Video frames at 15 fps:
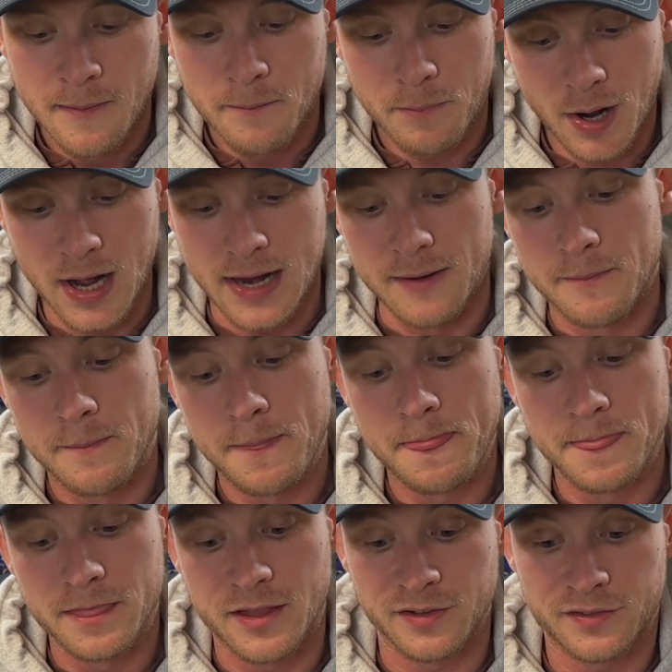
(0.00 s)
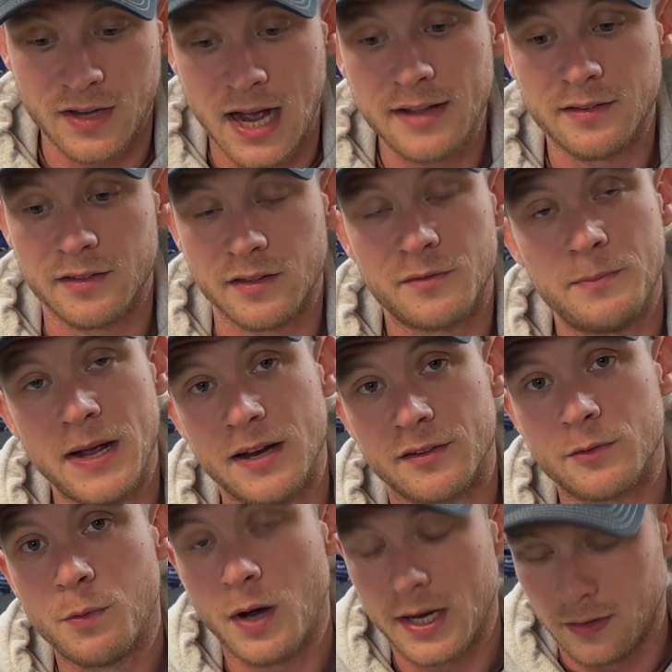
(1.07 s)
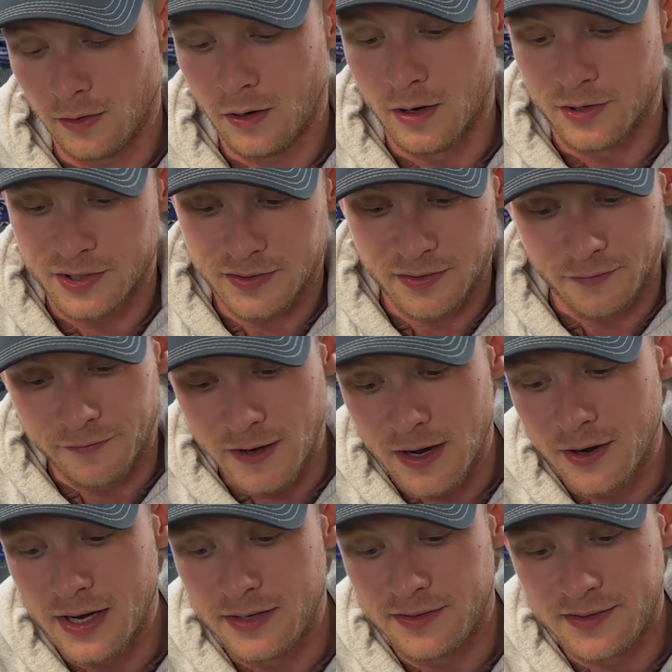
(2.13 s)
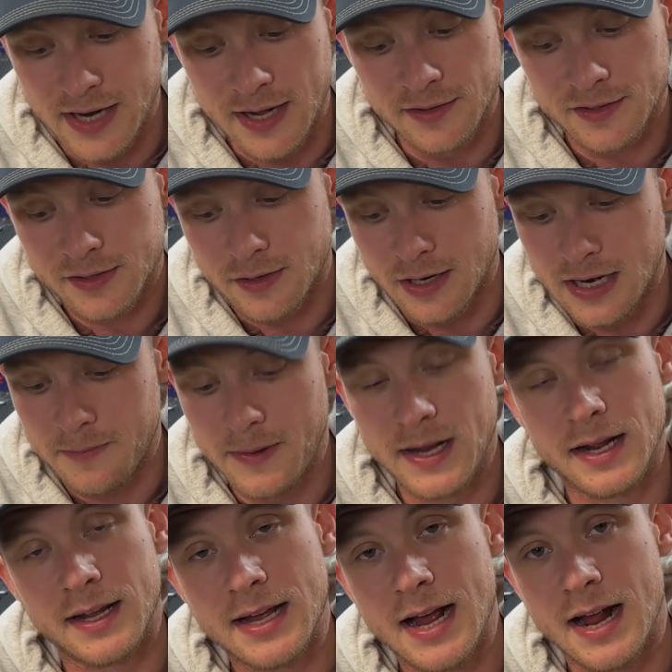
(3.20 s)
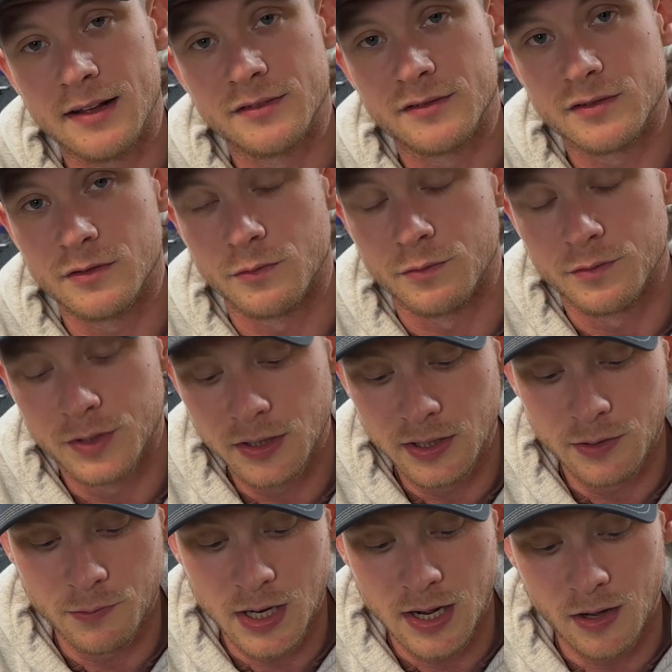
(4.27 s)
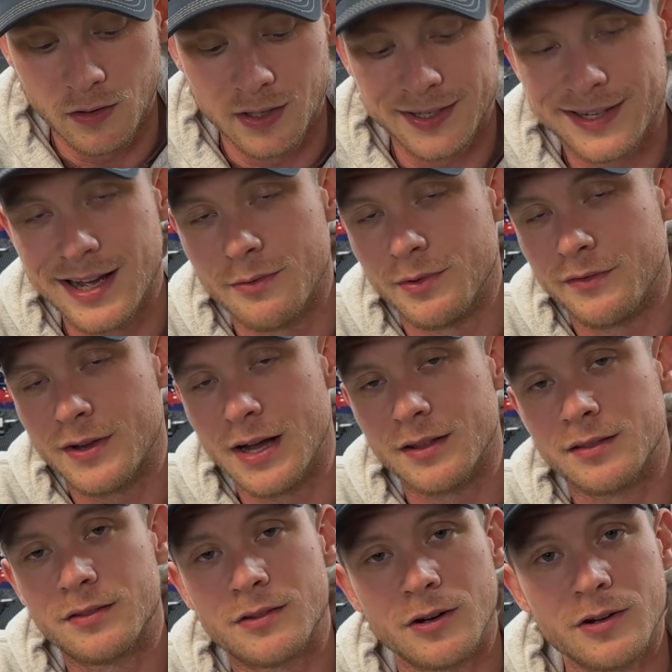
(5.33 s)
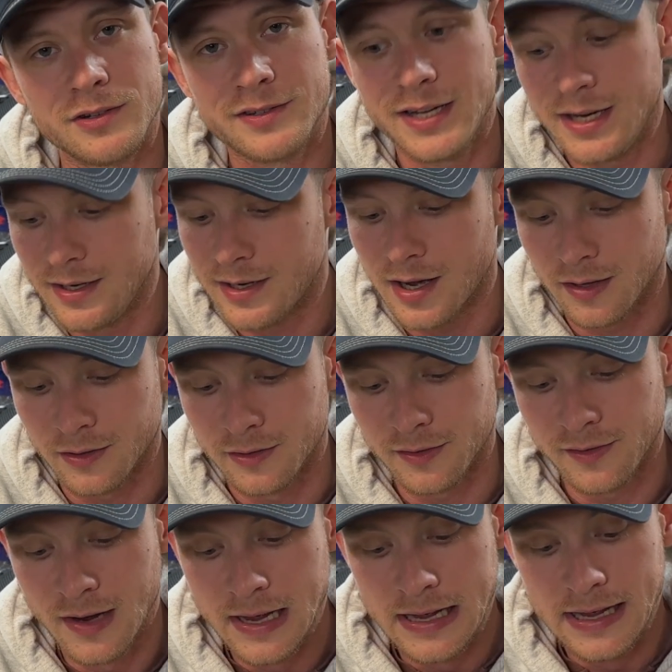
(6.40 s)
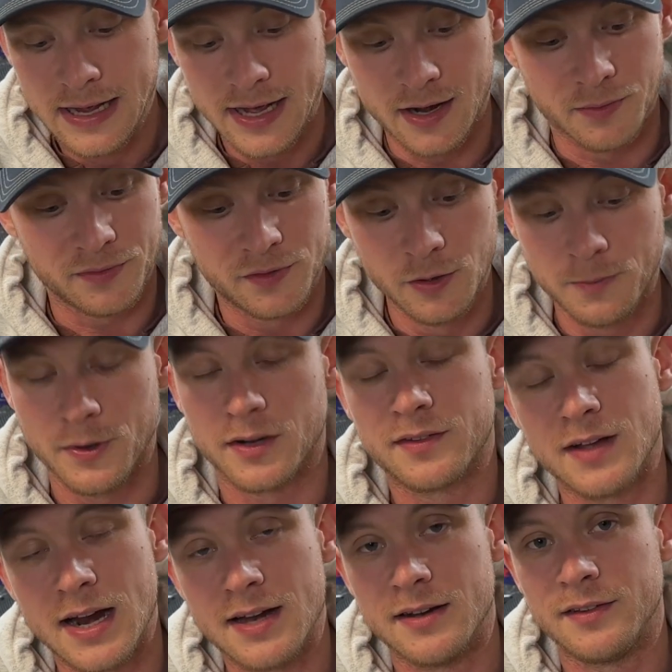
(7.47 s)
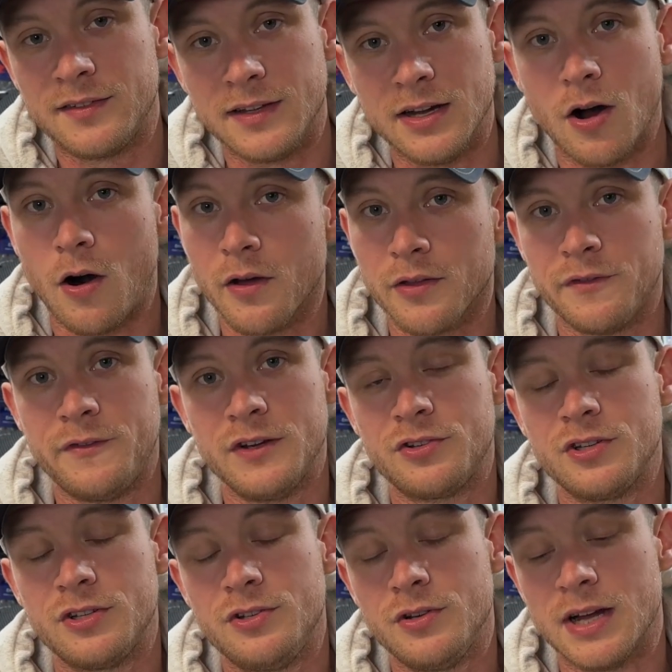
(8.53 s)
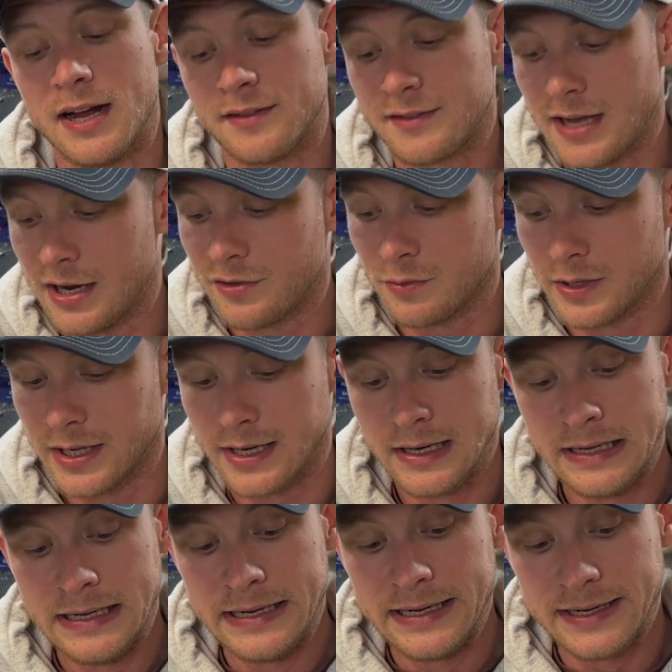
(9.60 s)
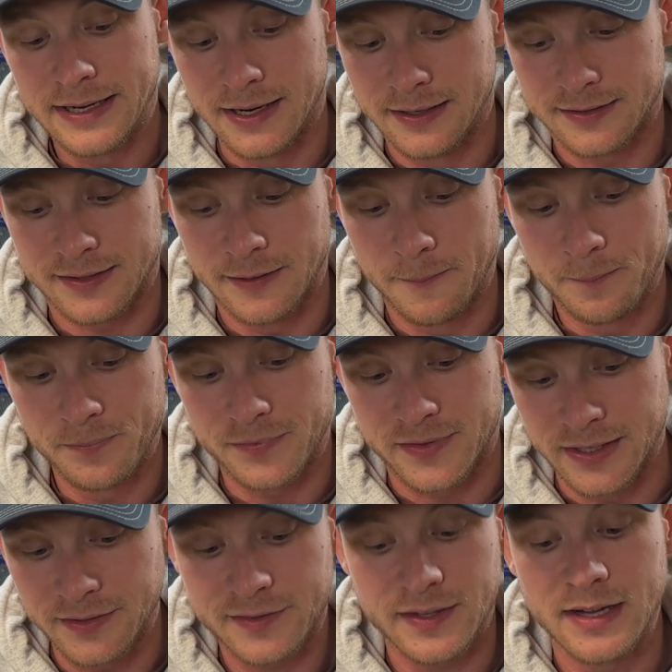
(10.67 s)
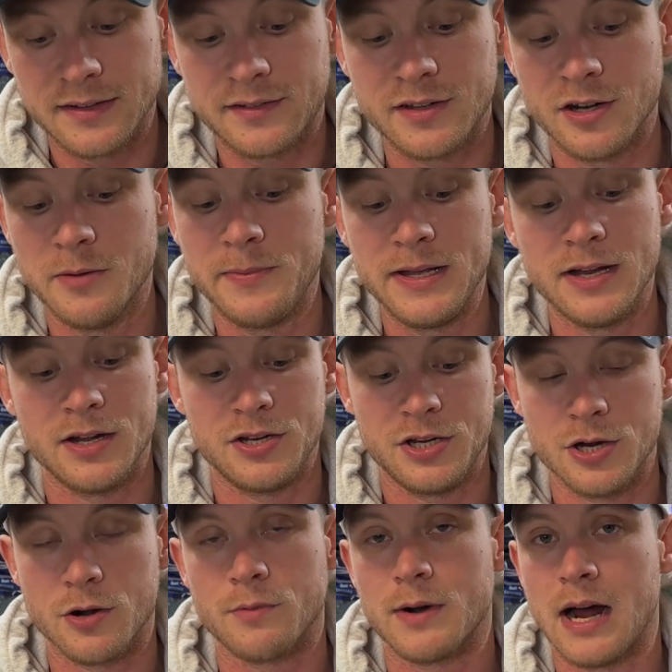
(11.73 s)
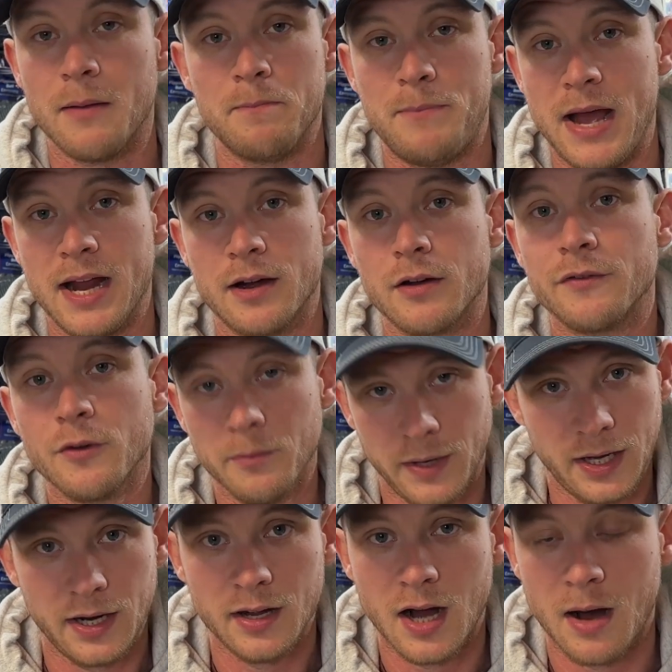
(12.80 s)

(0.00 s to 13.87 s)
But the size of this bait is quite large. It's a very dense crankbait. It casts really well. Again, we've got 13 colors, and I'm super excited to see all the fish that you guys catch with it, because this thing's going to be a year-round banger for me.